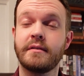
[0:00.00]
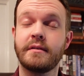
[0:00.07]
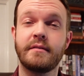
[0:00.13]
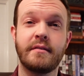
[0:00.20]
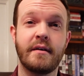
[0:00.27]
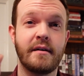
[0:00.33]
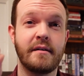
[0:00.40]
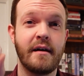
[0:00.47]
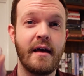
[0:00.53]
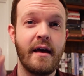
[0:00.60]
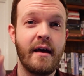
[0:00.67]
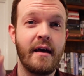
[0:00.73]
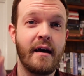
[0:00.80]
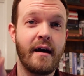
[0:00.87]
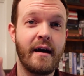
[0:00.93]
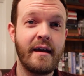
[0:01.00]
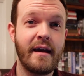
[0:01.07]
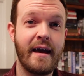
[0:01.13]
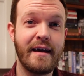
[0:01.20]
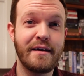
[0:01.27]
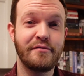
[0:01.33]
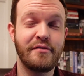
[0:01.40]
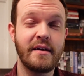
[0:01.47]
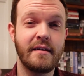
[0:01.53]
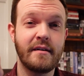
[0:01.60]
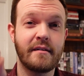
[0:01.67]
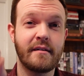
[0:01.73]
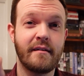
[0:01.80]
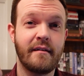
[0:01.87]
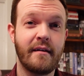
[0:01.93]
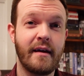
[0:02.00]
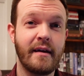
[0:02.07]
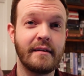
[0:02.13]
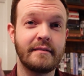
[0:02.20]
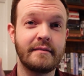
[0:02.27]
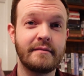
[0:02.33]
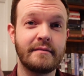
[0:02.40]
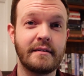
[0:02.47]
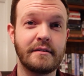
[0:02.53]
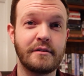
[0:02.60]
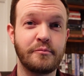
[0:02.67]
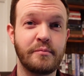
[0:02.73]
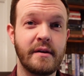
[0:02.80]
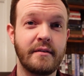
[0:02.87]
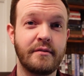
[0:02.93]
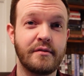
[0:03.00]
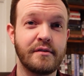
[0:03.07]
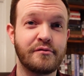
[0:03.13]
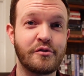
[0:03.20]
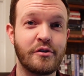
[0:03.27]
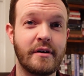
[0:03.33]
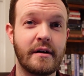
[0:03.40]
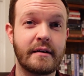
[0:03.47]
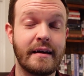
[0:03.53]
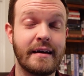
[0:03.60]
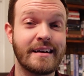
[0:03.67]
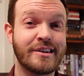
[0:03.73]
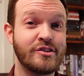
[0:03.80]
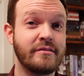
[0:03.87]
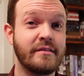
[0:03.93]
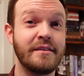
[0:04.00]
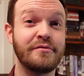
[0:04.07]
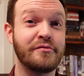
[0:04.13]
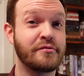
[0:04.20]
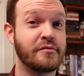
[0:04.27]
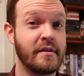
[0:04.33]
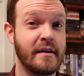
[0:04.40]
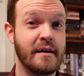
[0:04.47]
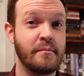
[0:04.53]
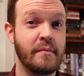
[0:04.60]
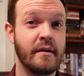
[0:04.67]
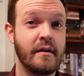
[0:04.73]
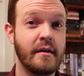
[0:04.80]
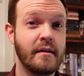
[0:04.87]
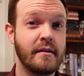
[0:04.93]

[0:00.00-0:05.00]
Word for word: And so I have here a little piece of rock actually from